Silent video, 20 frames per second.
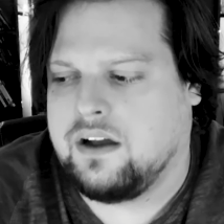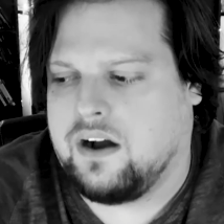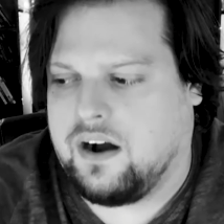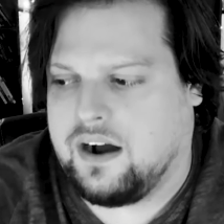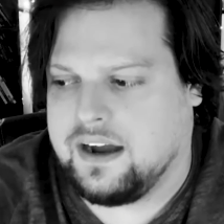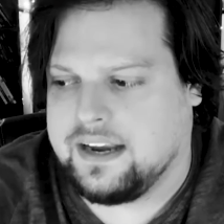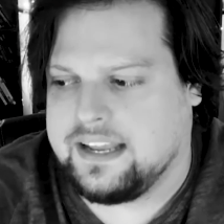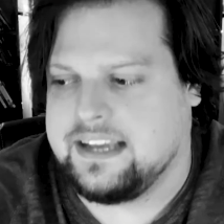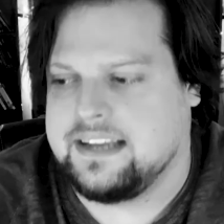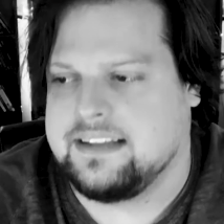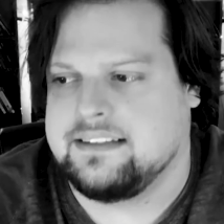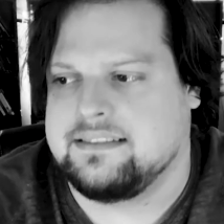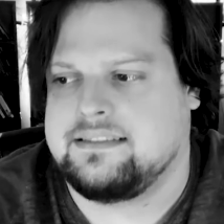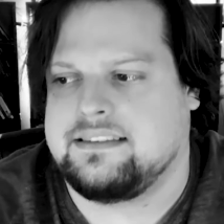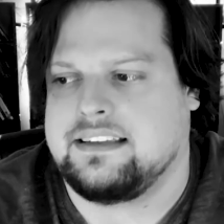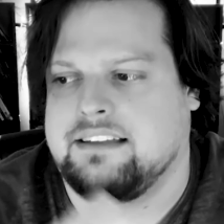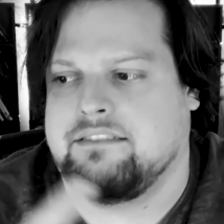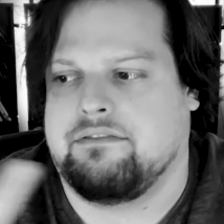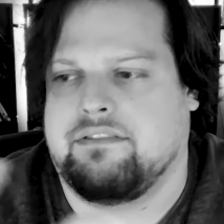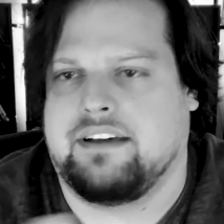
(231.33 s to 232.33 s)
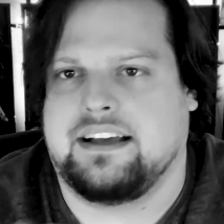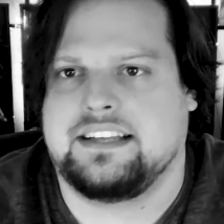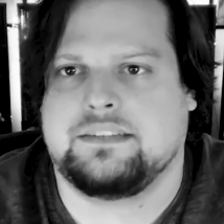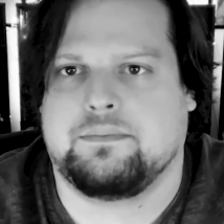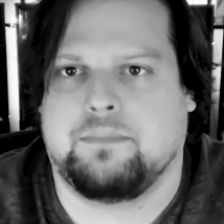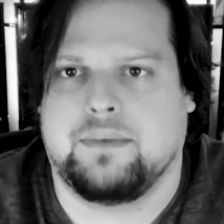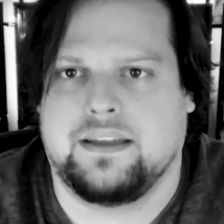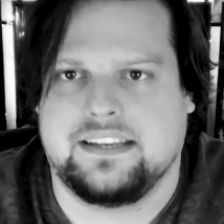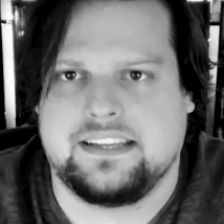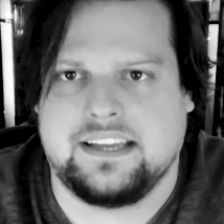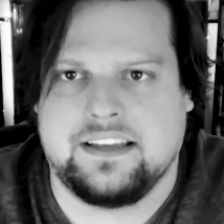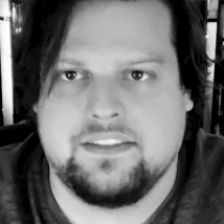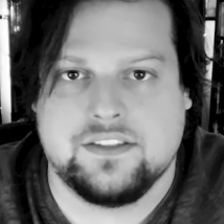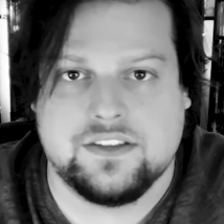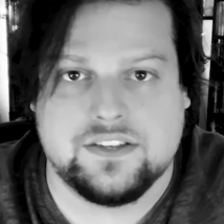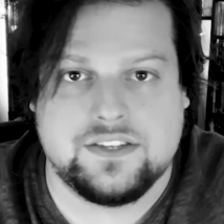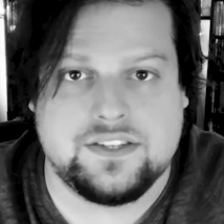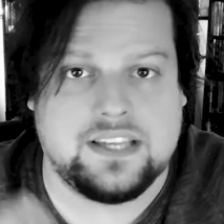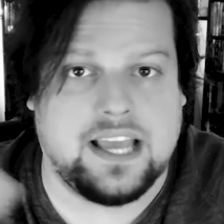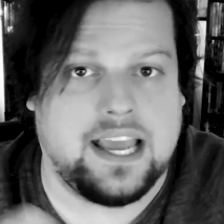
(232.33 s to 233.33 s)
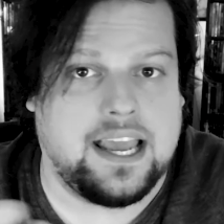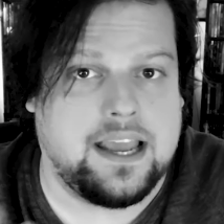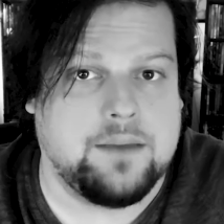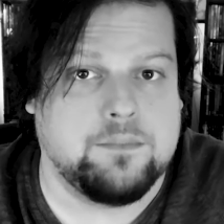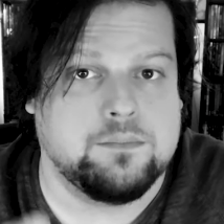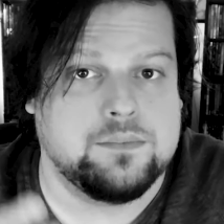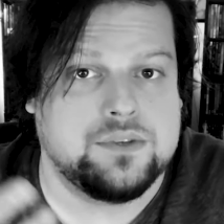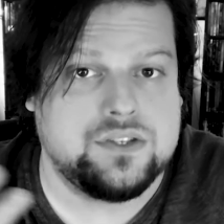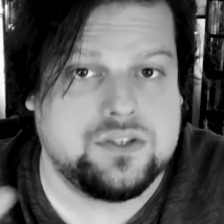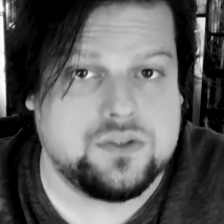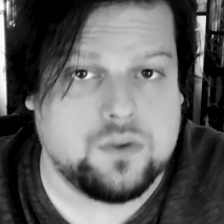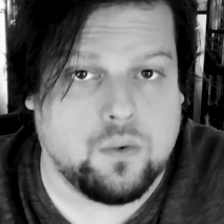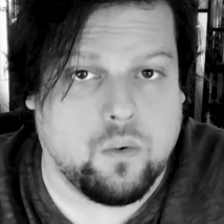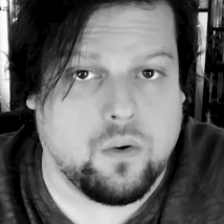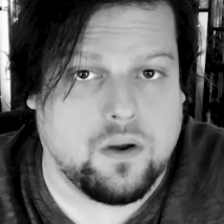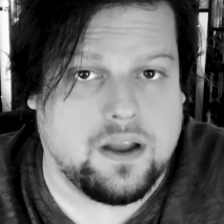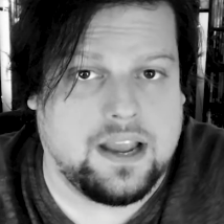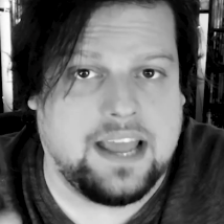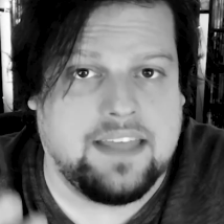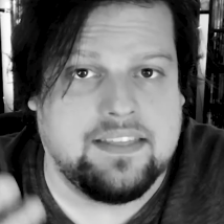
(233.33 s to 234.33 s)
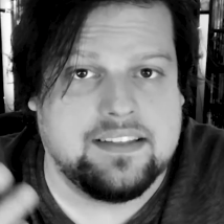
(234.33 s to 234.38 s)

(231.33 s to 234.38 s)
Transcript: audience investment in the same story,